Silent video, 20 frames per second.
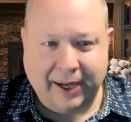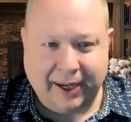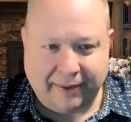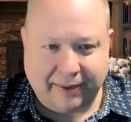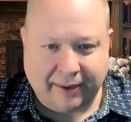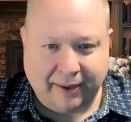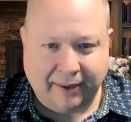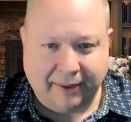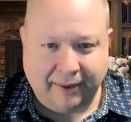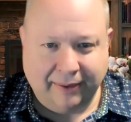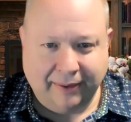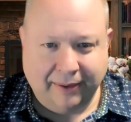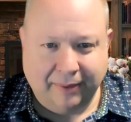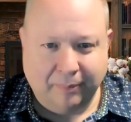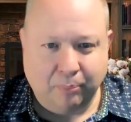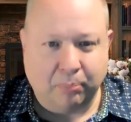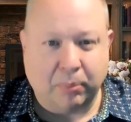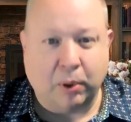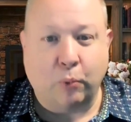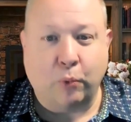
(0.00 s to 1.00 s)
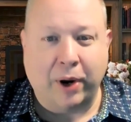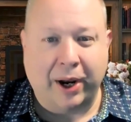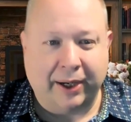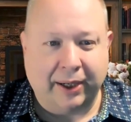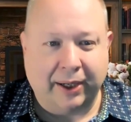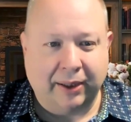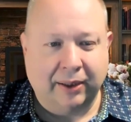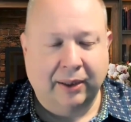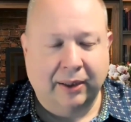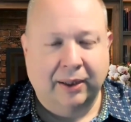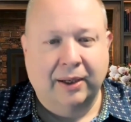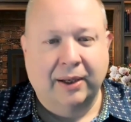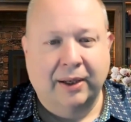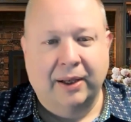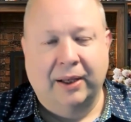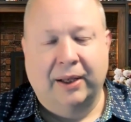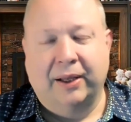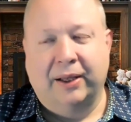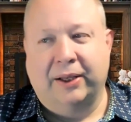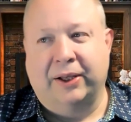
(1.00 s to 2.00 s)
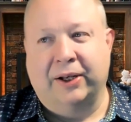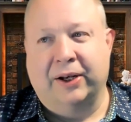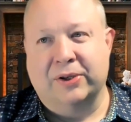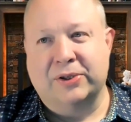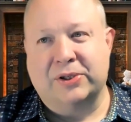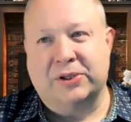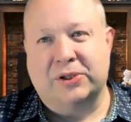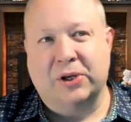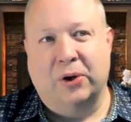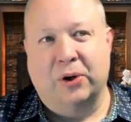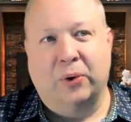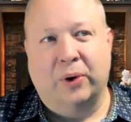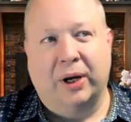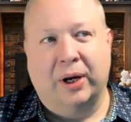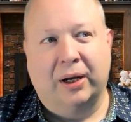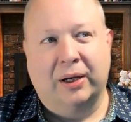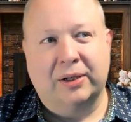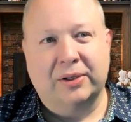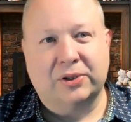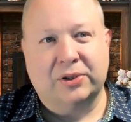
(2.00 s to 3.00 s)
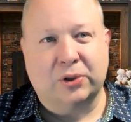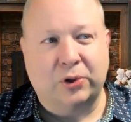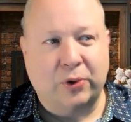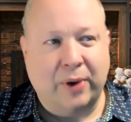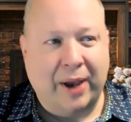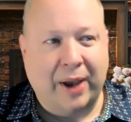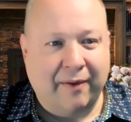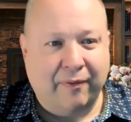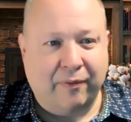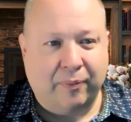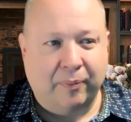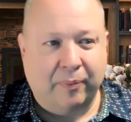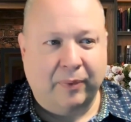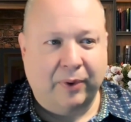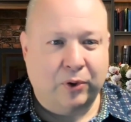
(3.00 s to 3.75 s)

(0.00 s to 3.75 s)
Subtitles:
anything but waiting. So you have